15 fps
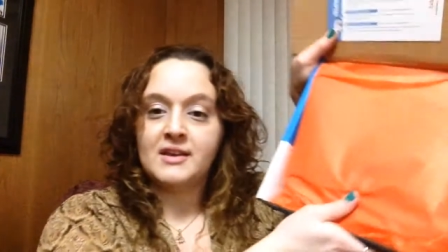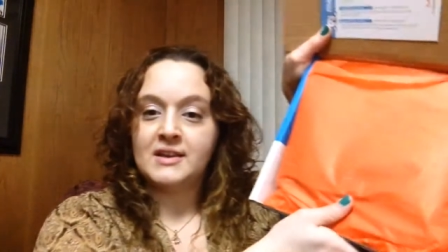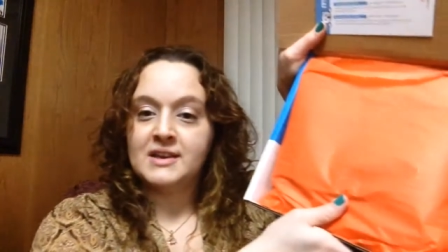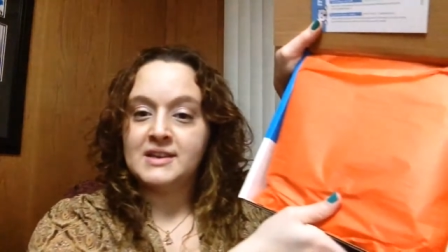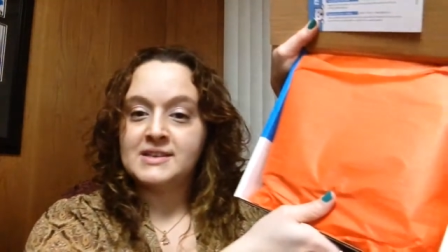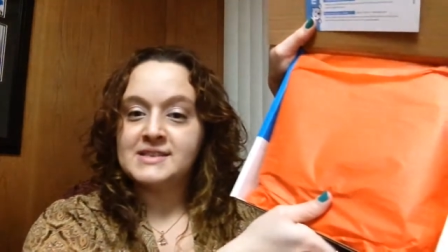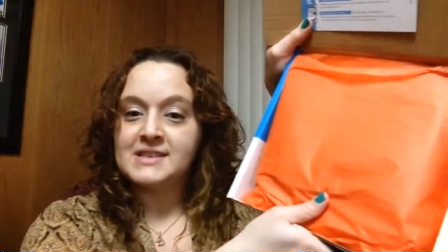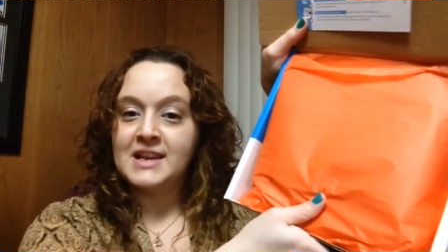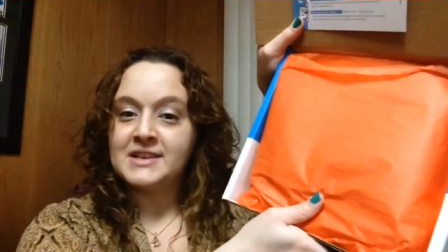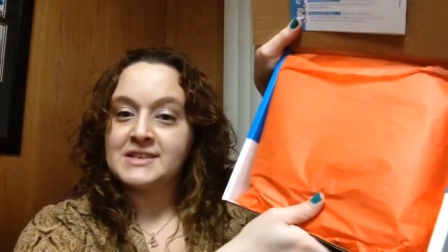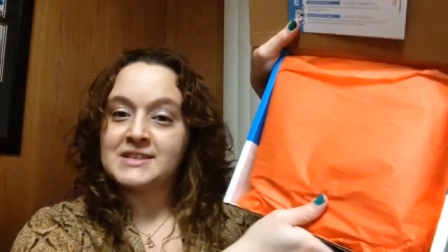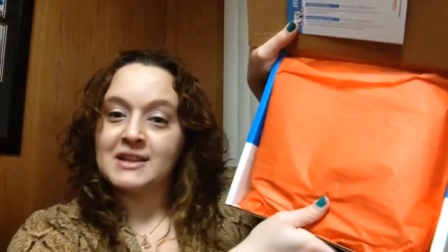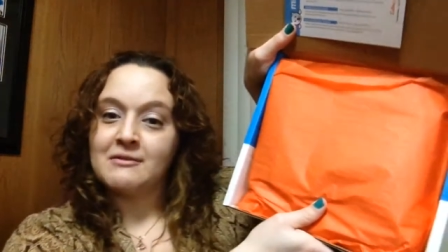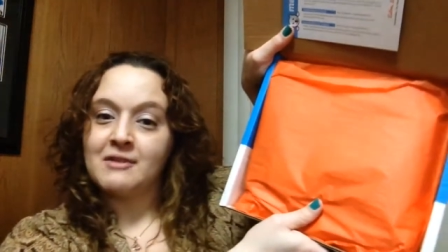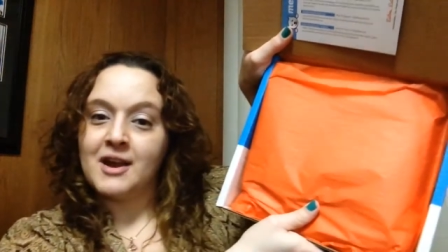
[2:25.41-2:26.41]
It is
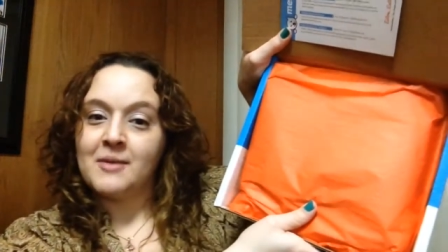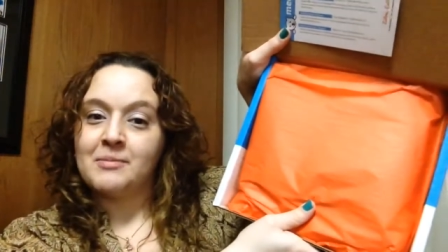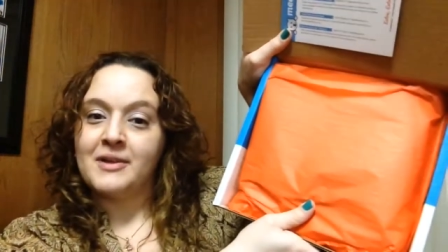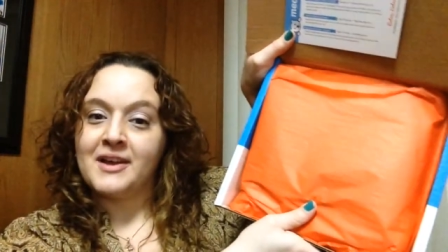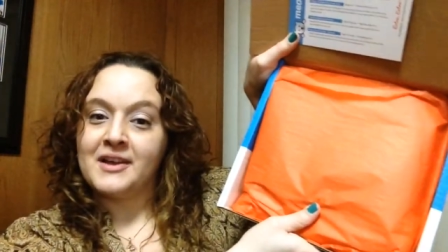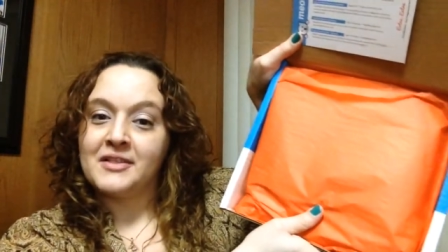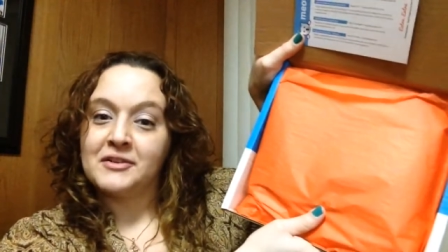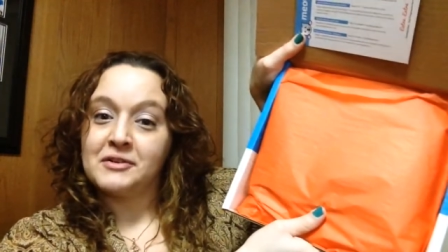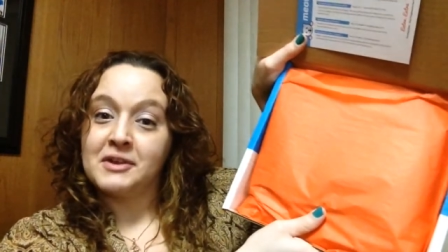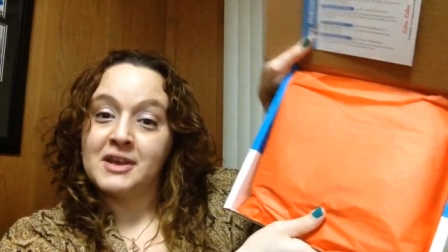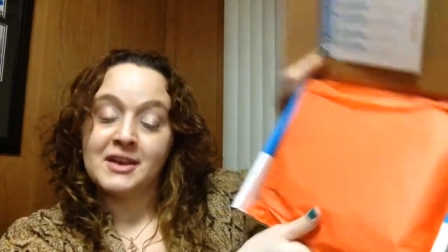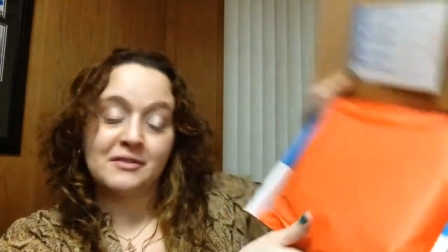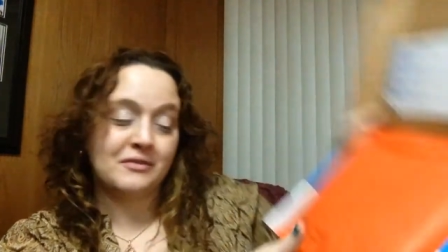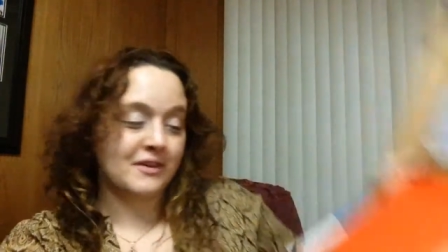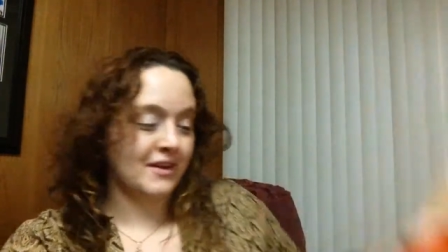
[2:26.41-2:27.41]
nicely wrapped like a little
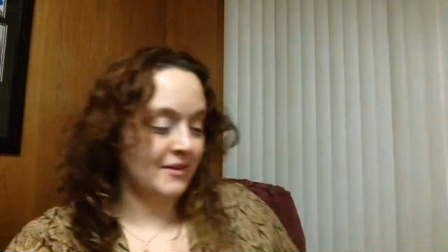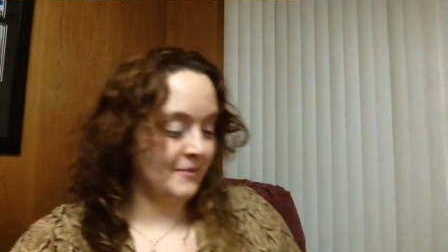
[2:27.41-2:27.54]
gift.